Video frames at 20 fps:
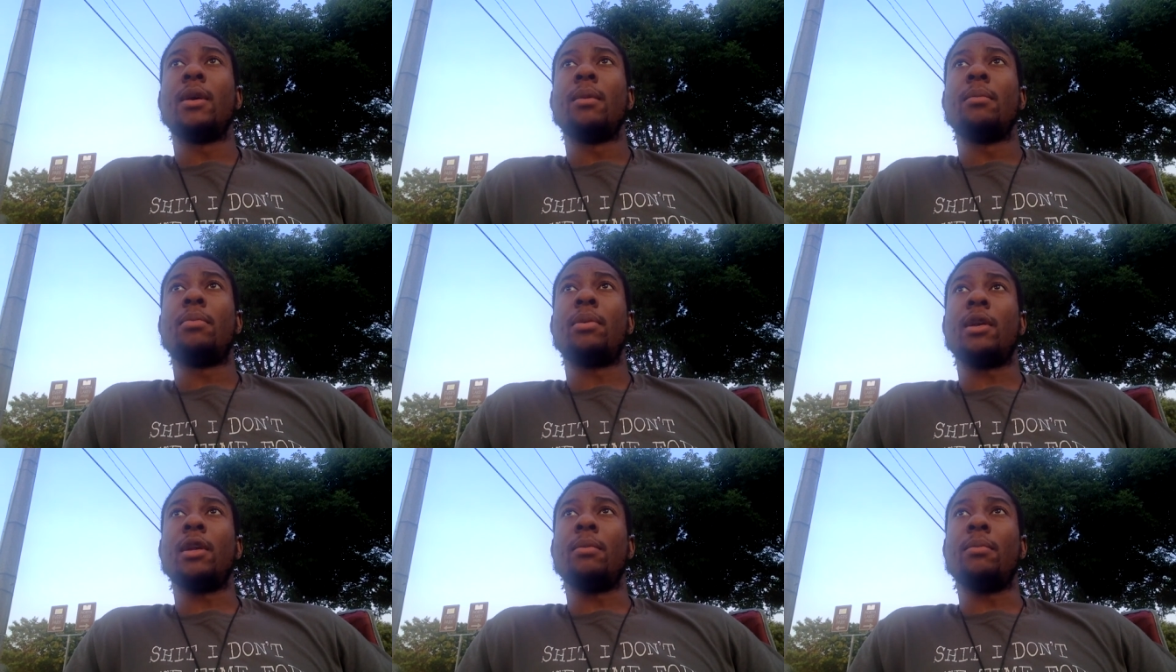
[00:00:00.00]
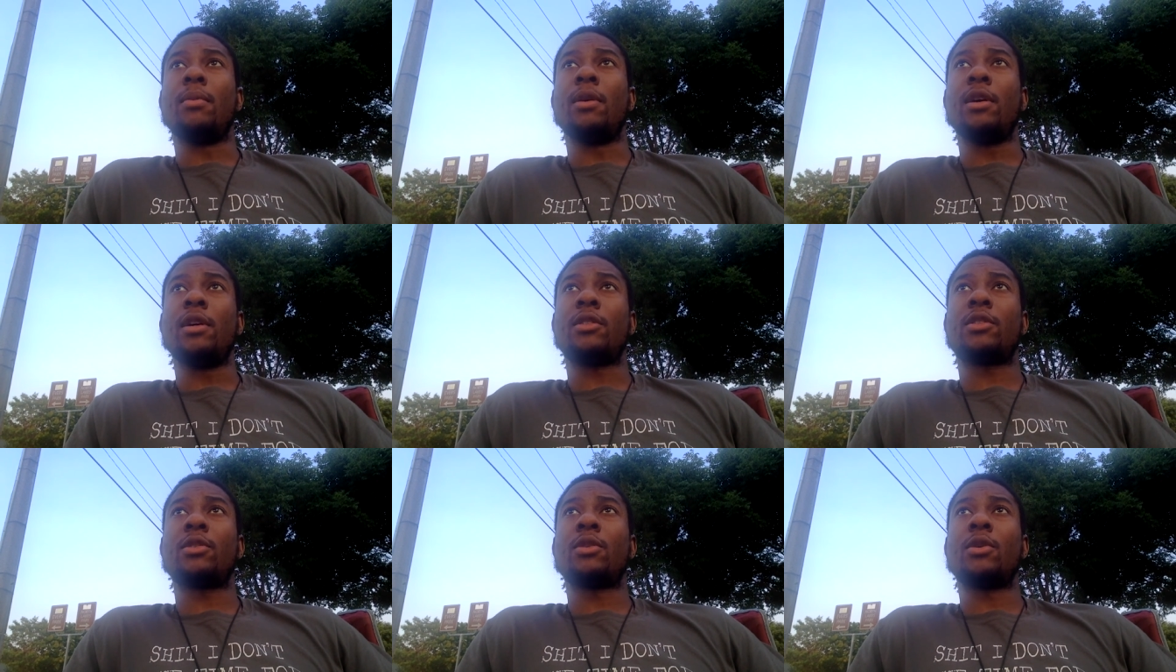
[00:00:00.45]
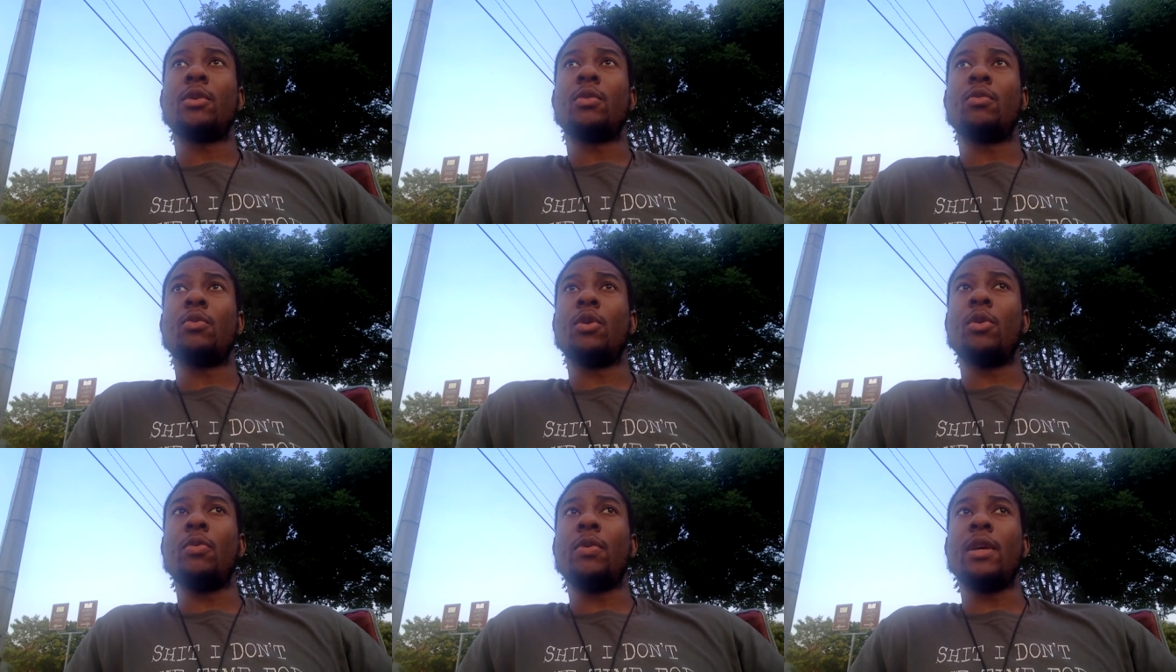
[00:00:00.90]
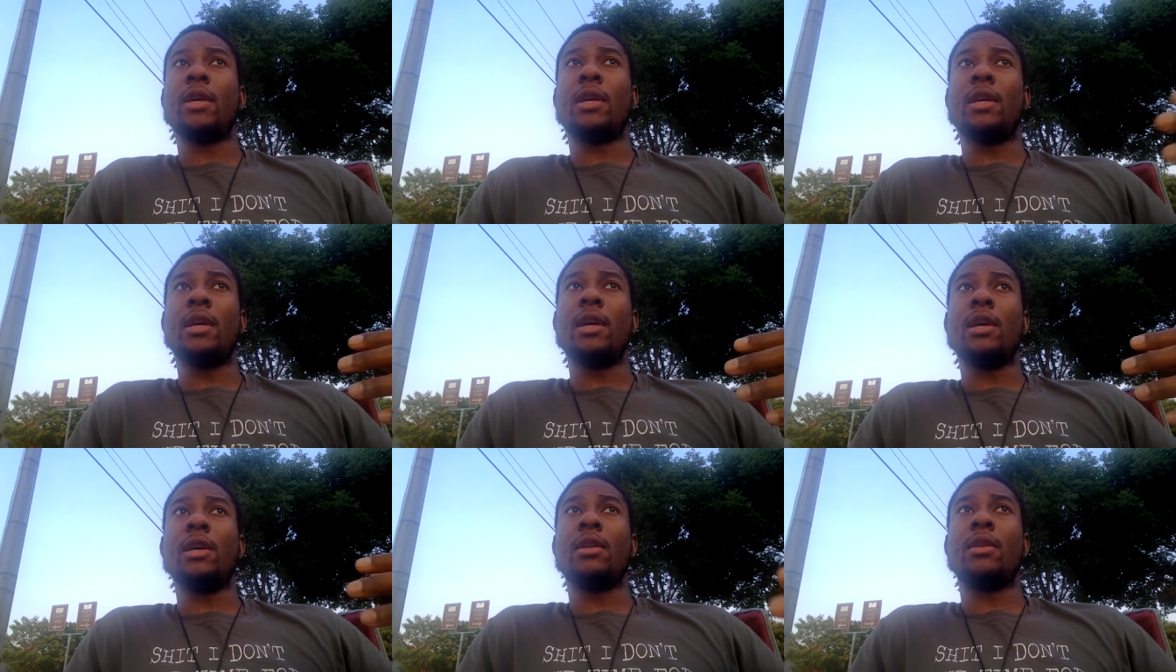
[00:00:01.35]
Pretty much what we
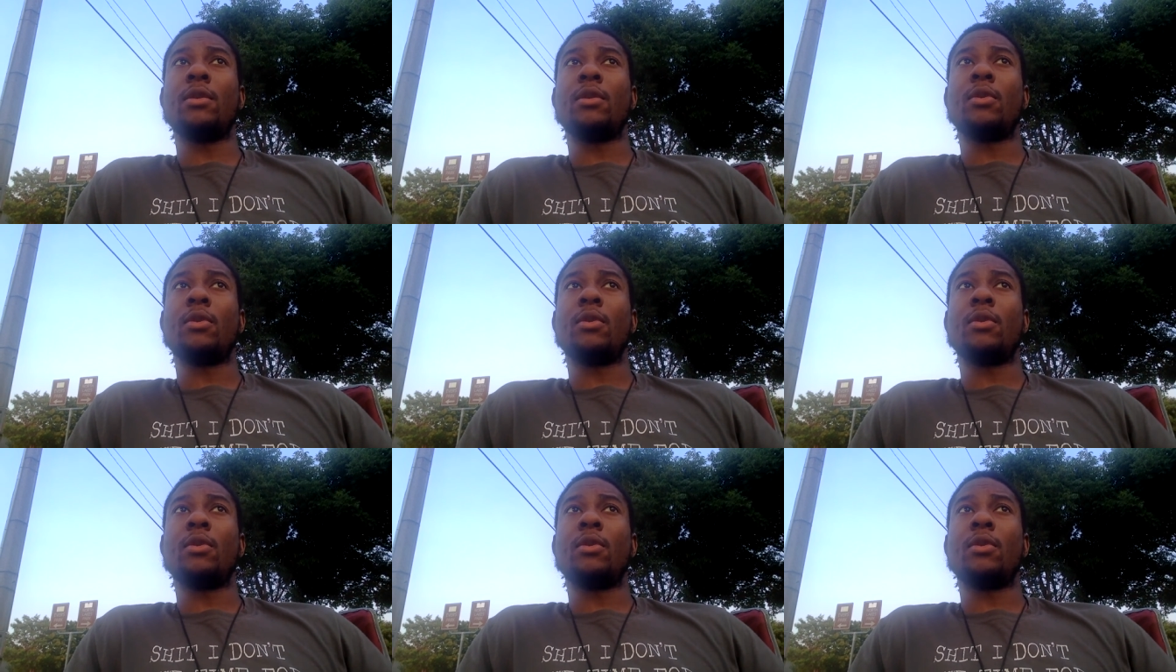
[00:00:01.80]
get,